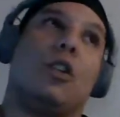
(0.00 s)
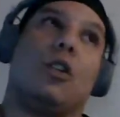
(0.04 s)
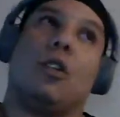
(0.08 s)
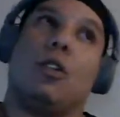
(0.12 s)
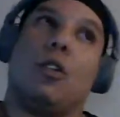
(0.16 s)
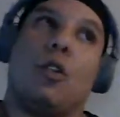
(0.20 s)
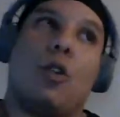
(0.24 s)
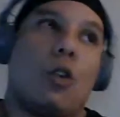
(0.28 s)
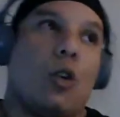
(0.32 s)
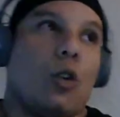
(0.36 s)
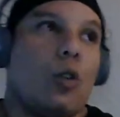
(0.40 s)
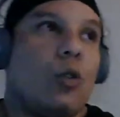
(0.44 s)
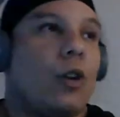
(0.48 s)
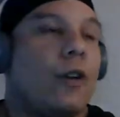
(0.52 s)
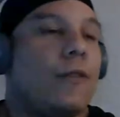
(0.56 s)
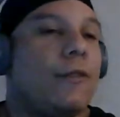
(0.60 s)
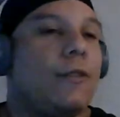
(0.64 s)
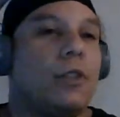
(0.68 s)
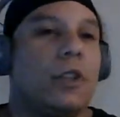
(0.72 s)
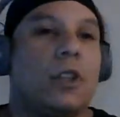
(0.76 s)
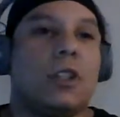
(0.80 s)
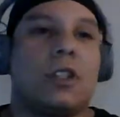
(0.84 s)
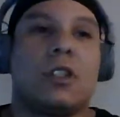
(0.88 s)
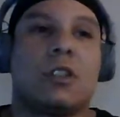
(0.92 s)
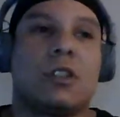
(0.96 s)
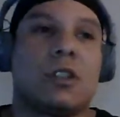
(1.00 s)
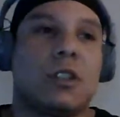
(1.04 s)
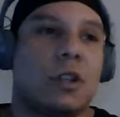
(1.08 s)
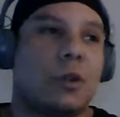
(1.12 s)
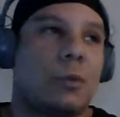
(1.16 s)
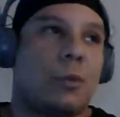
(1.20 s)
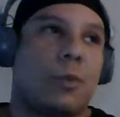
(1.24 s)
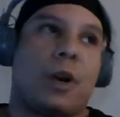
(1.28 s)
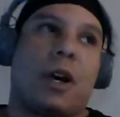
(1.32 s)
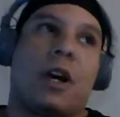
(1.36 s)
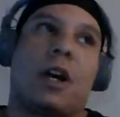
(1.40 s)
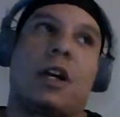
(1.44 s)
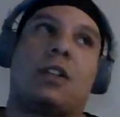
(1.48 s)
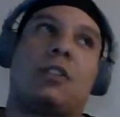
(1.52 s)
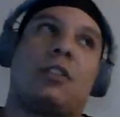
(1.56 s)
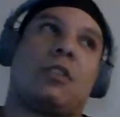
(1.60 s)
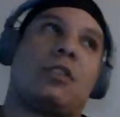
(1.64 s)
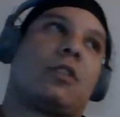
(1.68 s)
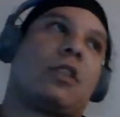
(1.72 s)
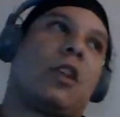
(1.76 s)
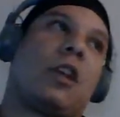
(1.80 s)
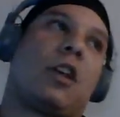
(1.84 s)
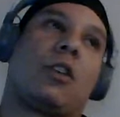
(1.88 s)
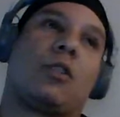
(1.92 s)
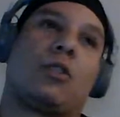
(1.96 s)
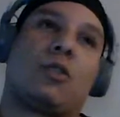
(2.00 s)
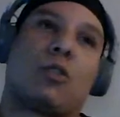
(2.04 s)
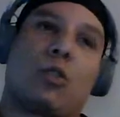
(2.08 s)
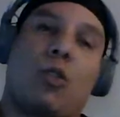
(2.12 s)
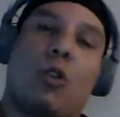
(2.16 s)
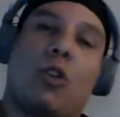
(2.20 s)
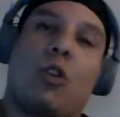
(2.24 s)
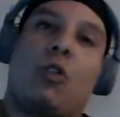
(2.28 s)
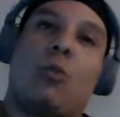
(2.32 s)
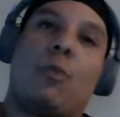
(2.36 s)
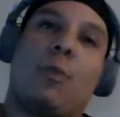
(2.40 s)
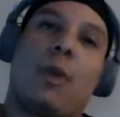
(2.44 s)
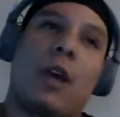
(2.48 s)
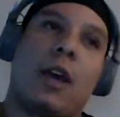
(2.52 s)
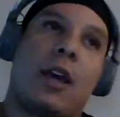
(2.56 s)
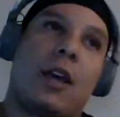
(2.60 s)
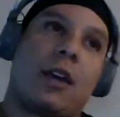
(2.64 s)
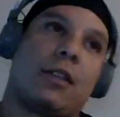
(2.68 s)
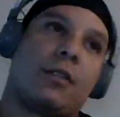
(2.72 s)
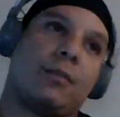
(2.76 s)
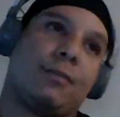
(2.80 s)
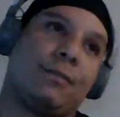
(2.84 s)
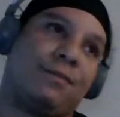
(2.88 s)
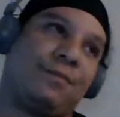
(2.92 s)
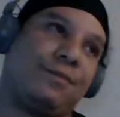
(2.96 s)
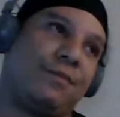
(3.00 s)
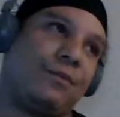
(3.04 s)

or whoever listens to the pod, just scroll back